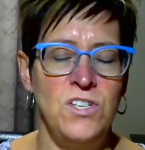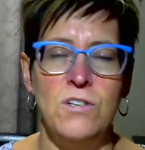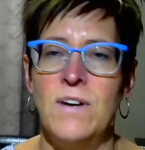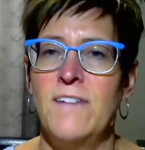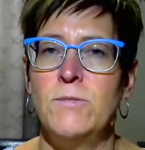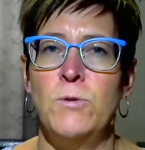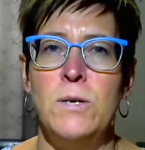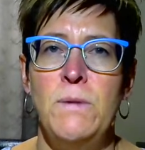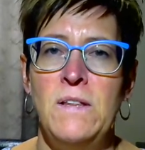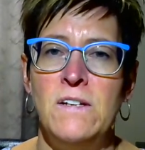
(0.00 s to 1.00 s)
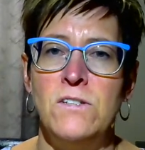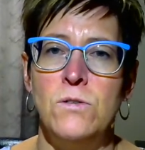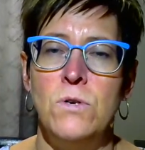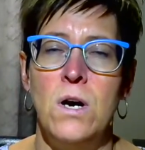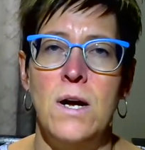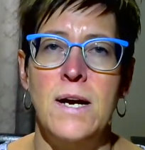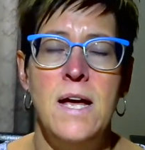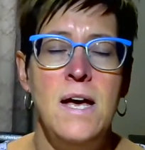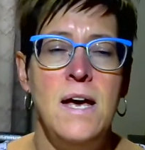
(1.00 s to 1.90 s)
You don't have to put a bathing suit on.